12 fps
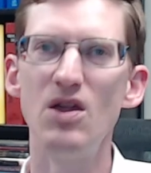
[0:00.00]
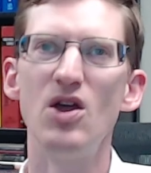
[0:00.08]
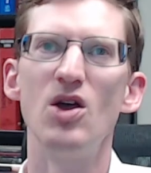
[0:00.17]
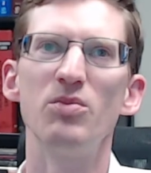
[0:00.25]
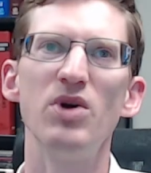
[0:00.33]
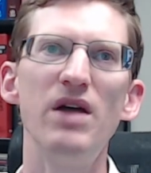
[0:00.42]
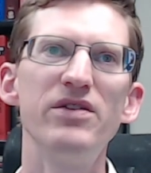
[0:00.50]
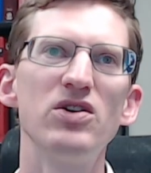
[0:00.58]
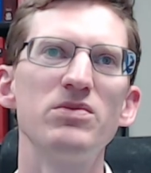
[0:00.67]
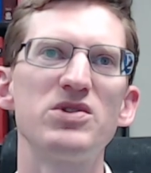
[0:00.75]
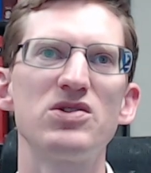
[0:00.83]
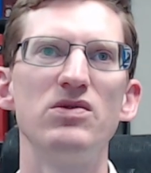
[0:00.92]
Private
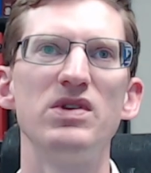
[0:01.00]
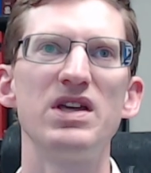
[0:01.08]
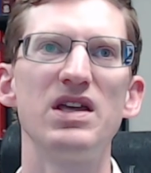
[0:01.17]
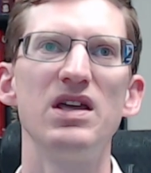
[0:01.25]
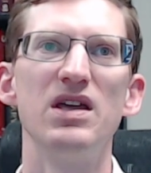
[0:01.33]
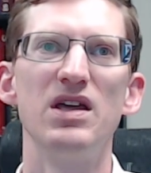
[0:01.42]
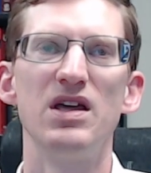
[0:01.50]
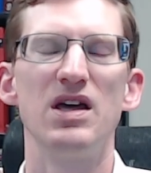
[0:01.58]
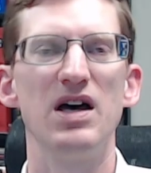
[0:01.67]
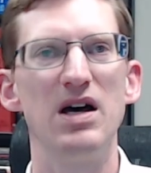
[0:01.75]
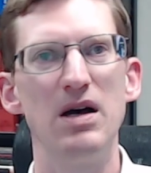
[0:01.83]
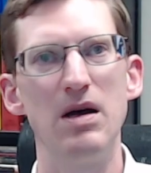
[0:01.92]
homeschooling
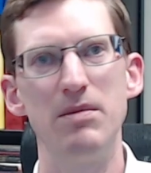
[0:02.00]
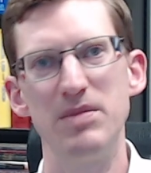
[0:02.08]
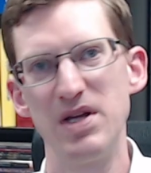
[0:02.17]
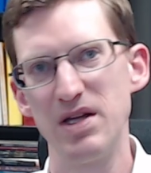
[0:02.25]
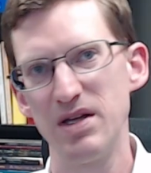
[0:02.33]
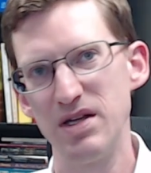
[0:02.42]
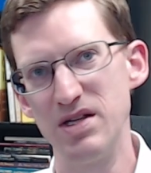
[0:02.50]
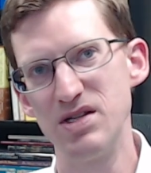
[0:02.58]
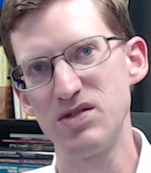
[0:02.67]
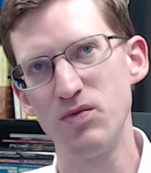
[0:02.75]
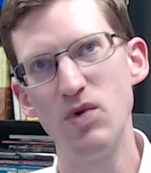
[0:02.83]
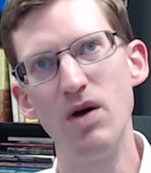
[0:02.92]

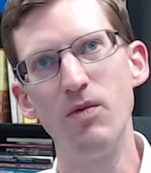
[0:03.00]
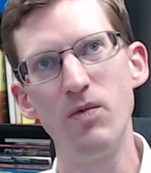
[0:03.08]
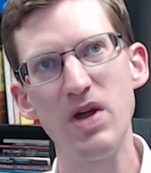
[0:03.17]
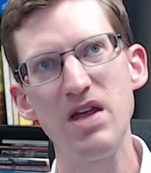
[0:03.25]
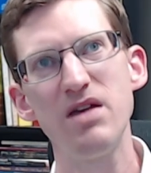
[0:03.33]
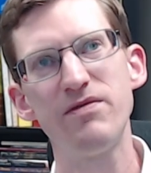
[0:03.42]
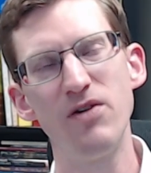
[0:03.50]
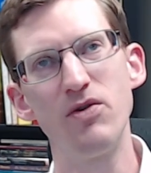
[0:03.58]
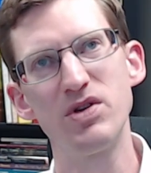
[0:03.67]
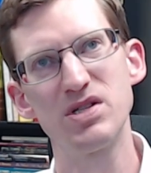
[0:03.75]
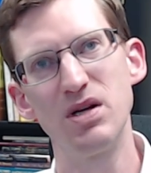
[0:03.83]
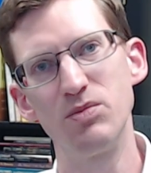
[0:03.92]
is what we
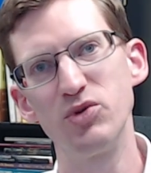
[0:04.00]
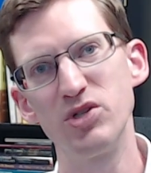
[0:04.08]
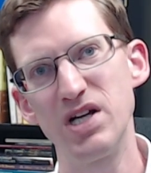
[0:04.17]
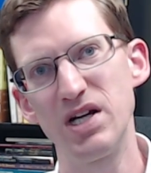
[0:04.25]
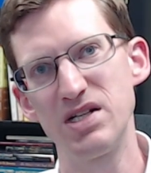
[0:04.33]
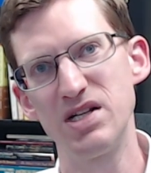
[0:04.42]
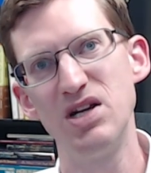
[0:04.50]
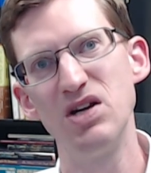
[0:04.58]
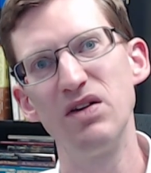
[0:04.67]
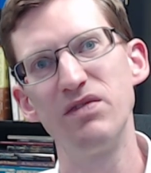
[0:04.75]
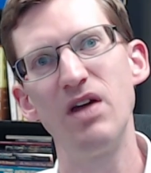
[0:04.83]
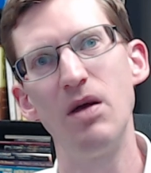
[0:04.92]
focus on protecting here
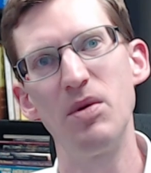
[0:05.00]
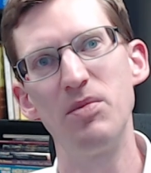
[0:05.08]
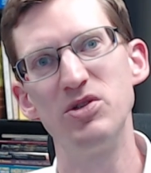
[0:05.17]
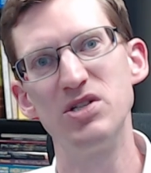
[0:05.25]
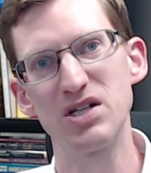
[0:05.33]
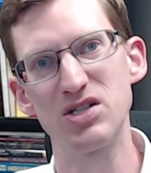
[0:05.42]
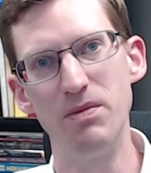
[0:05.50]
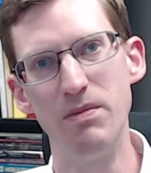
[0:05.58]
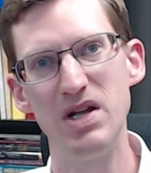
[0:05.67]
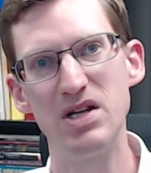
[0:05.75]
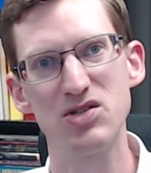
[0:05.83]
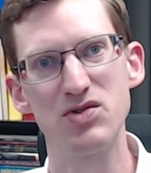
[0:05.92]
at Family Protection
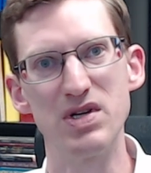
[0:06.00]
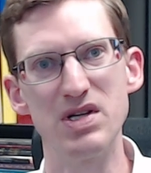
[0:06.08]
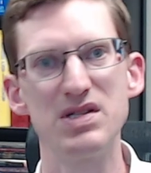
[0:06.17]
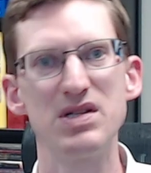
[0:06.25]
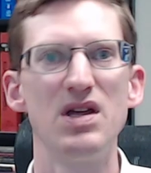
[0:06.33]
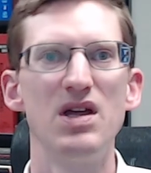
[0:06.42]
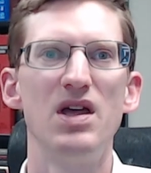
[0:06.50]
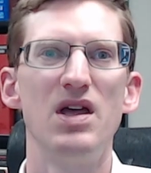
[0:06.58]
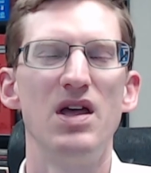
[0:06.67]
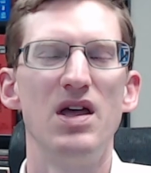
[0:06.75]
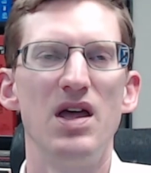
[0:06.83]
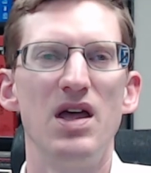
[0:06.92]
Ministries.
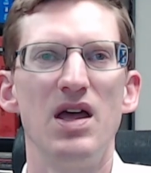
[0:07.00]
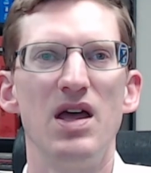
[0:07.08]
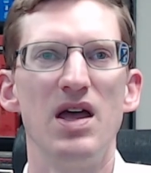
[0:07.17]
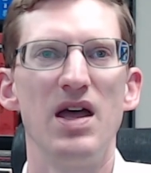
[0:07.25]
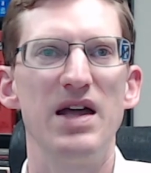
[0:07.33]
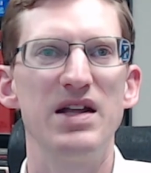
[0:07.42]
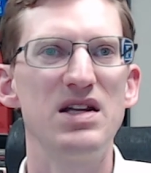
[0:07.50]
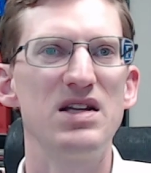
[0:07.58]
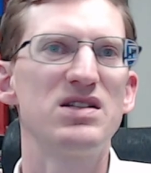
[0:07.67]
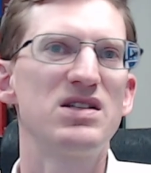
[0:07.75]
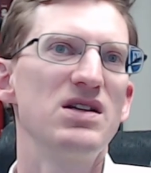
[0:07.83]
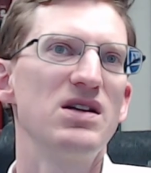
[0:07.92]
And it
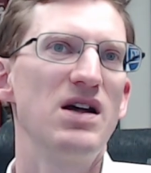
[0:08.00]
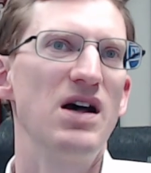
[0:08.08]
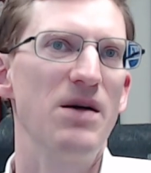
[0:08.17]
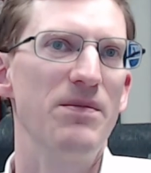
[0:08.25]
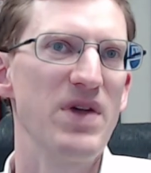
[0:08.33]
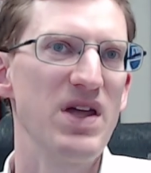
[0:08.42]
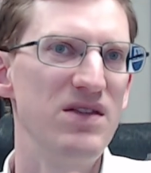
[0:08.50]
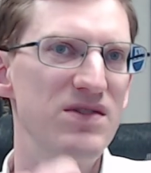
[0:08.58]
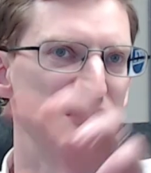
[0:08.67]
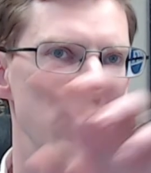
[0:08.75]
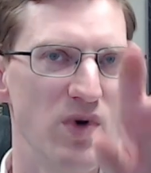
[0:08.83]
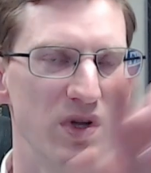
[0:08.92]
is in
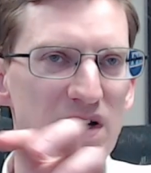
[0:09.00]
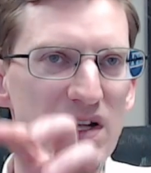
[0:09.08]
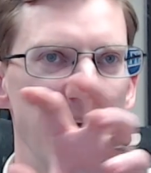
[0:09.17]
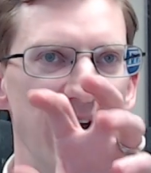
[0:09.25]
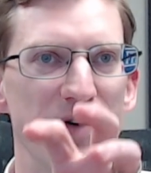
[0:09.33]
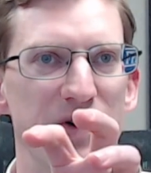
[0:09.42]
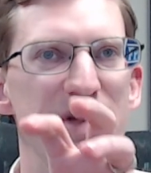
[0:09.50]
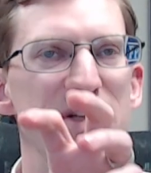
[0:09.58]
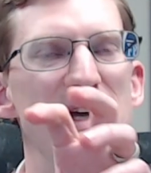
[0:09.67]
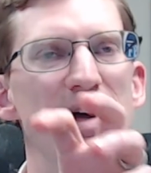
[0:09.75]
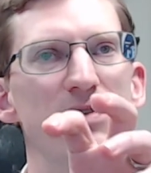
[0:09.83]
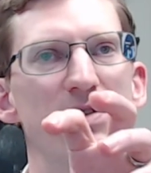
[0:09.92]
this one little area down